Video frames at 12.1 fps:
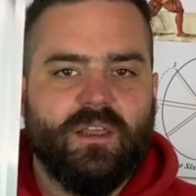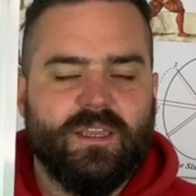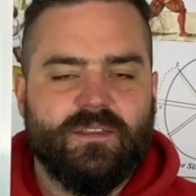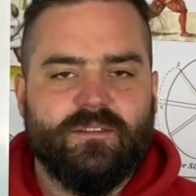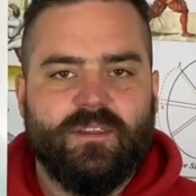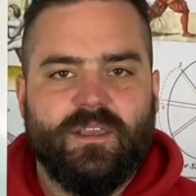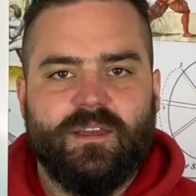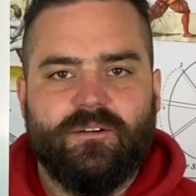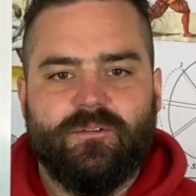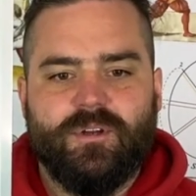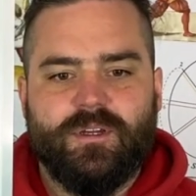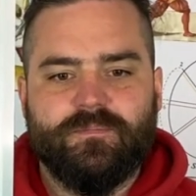like
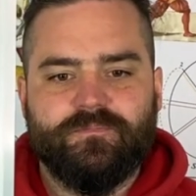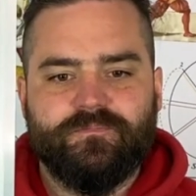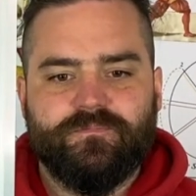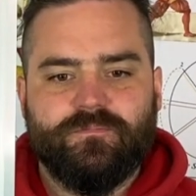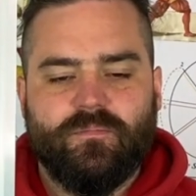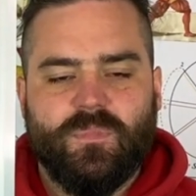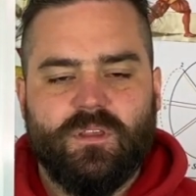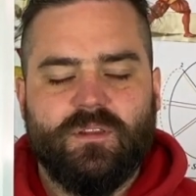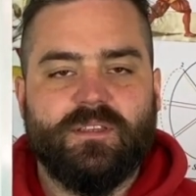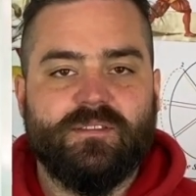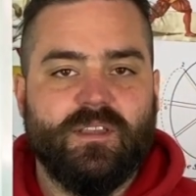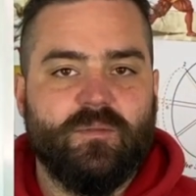their
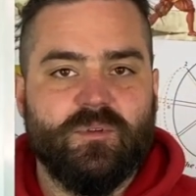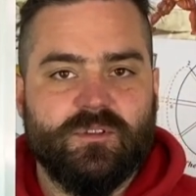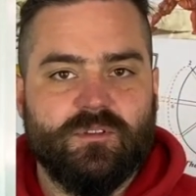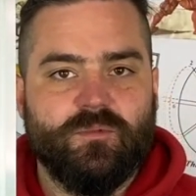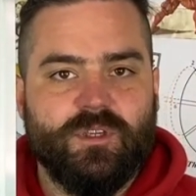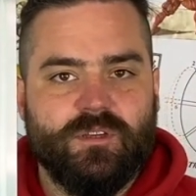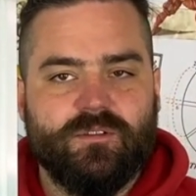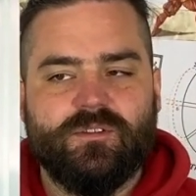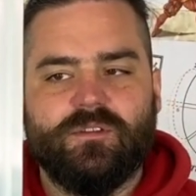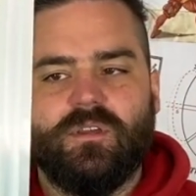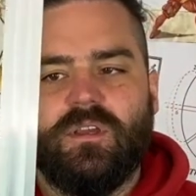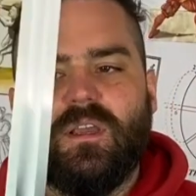sabers that we
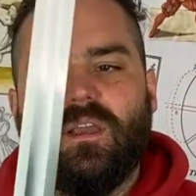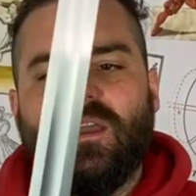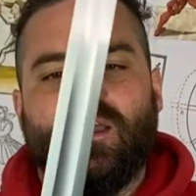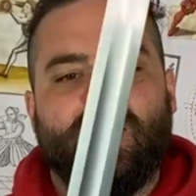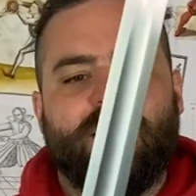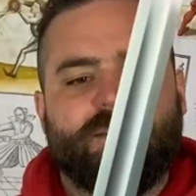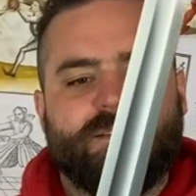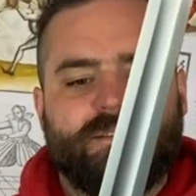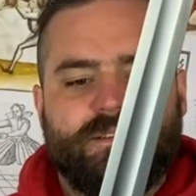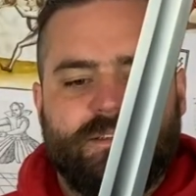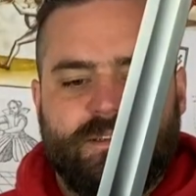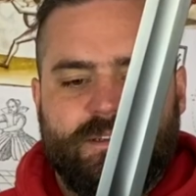use,
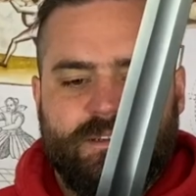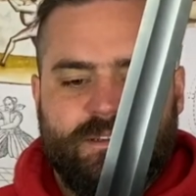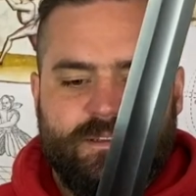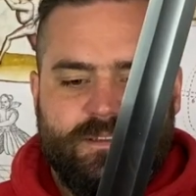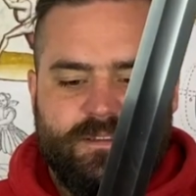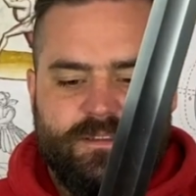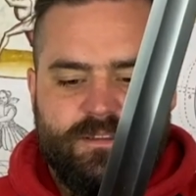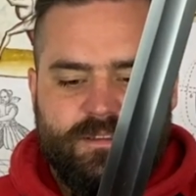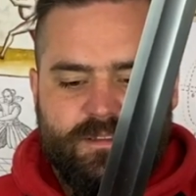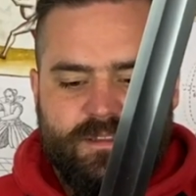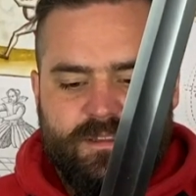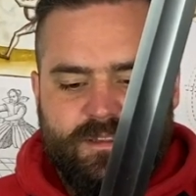and
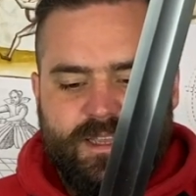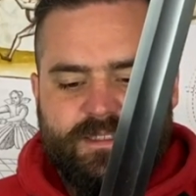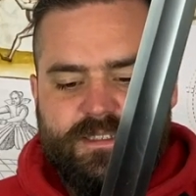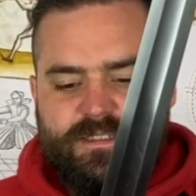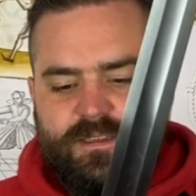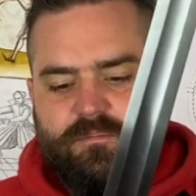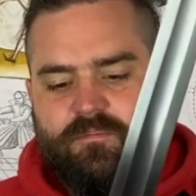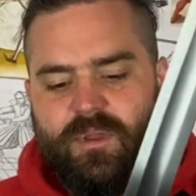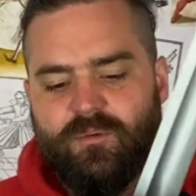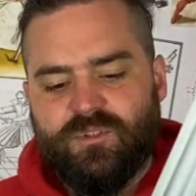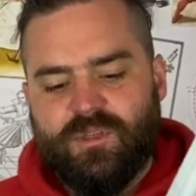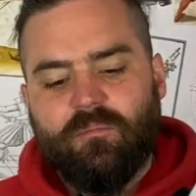that is in,
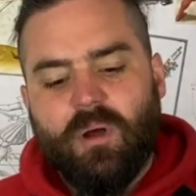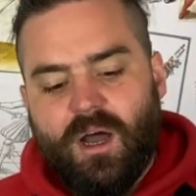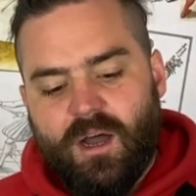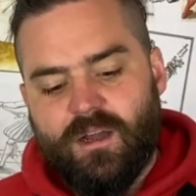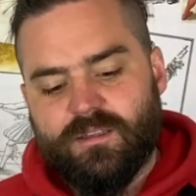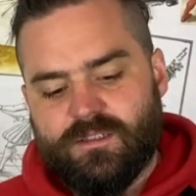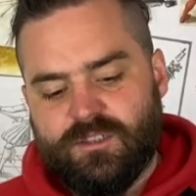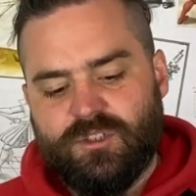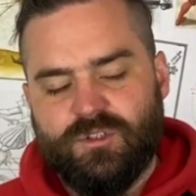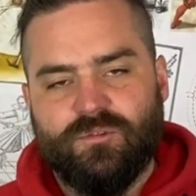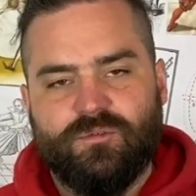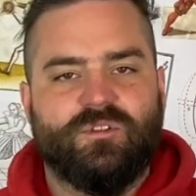it was in part
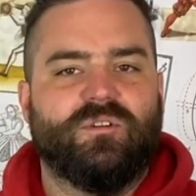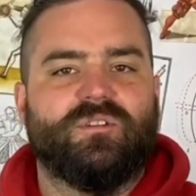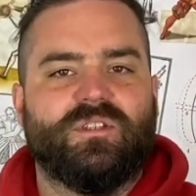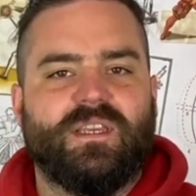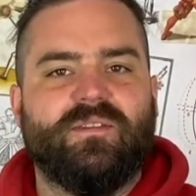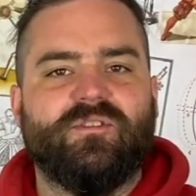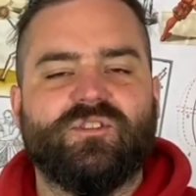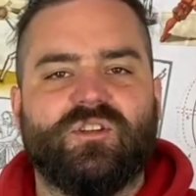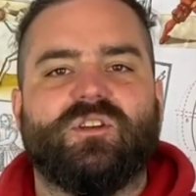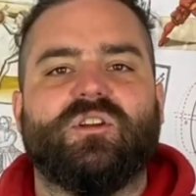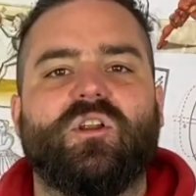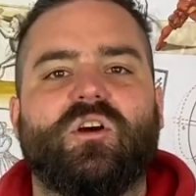to give a
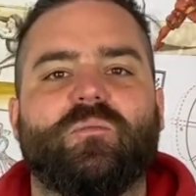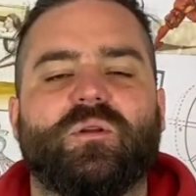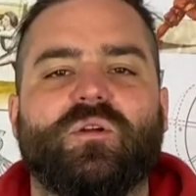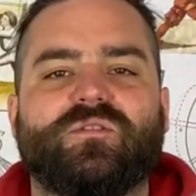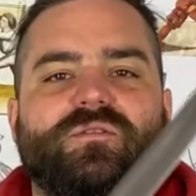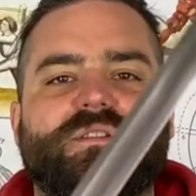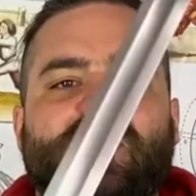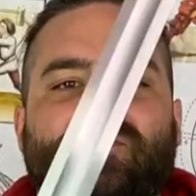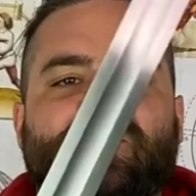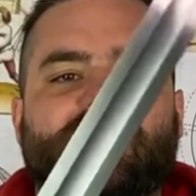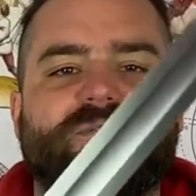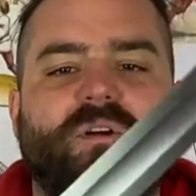certain look, but also to give
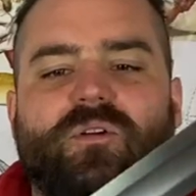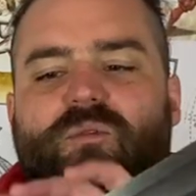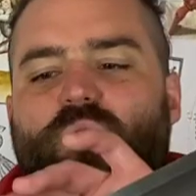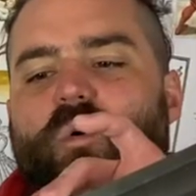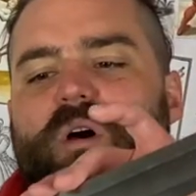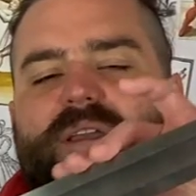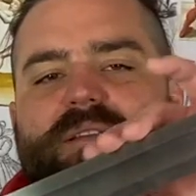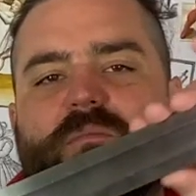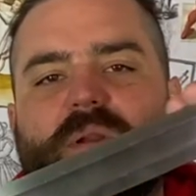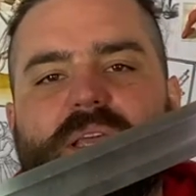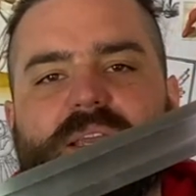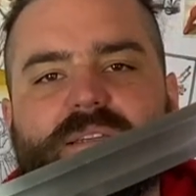us a very wide
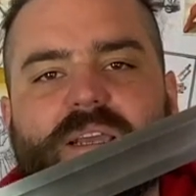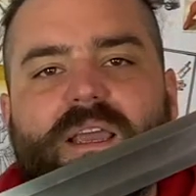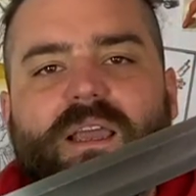blade.